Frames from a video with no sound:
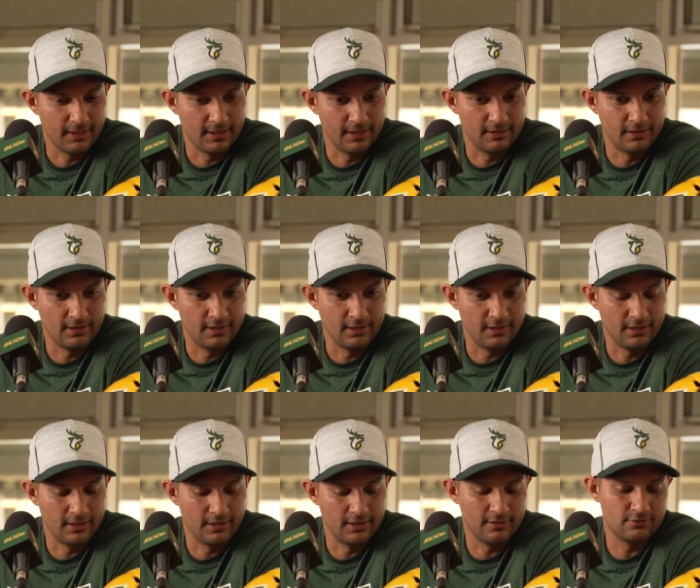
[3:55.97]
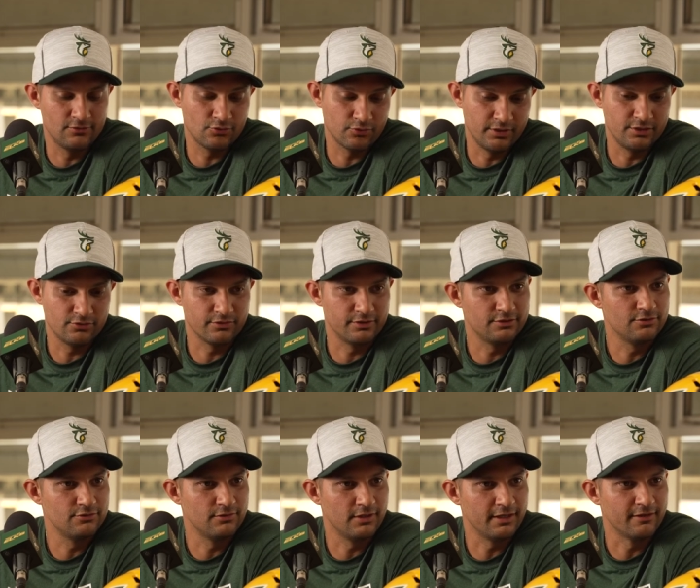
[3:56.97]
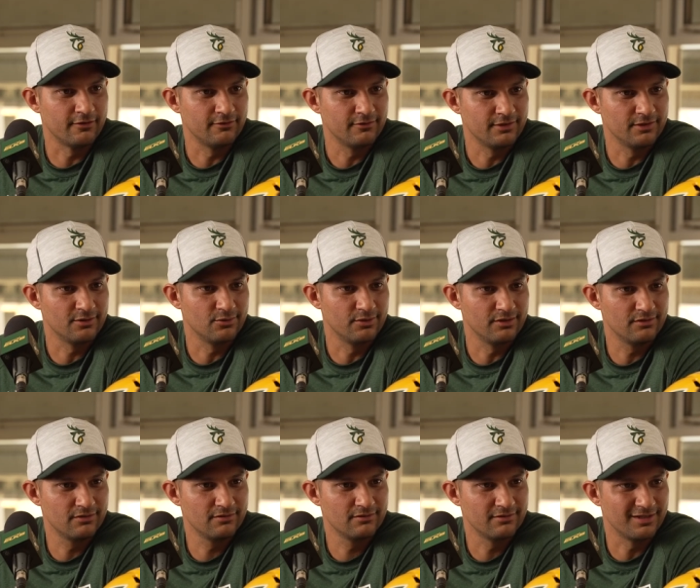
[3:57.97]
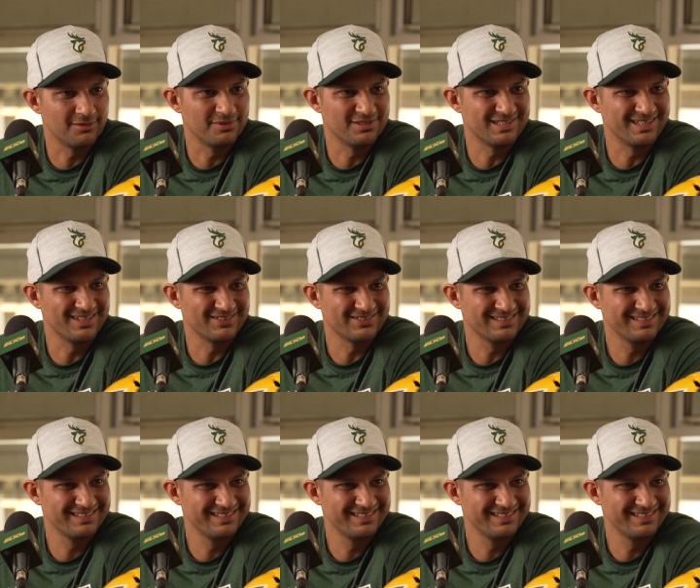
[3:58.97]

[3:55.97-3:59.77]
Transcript: And then 2022, now here with the Edmonton Elks.